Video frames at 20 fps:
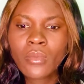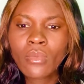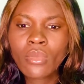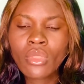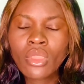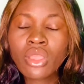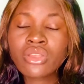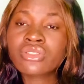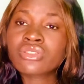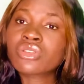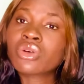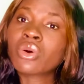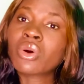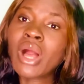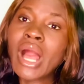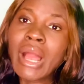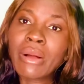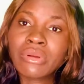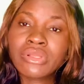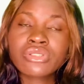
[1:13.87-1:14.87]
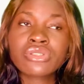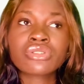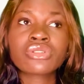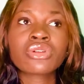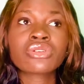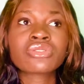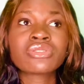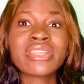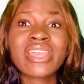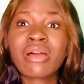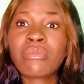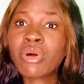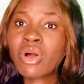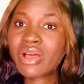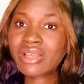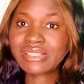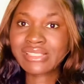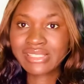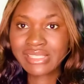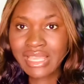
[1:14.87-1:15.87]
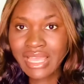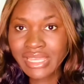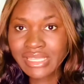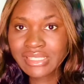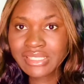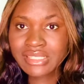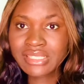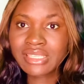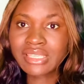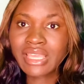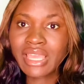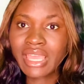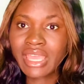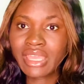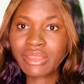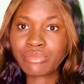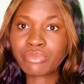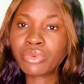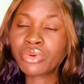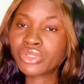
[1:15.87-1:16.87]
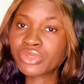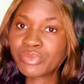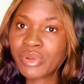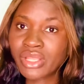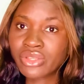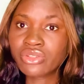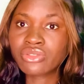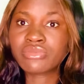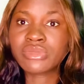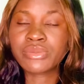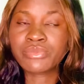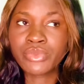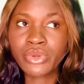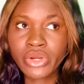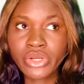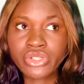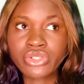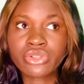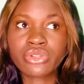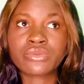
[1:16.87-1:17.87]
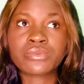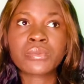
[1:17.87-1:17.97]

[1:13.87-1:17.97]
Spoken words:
So I want to talk today about anxiety and postpartum depression.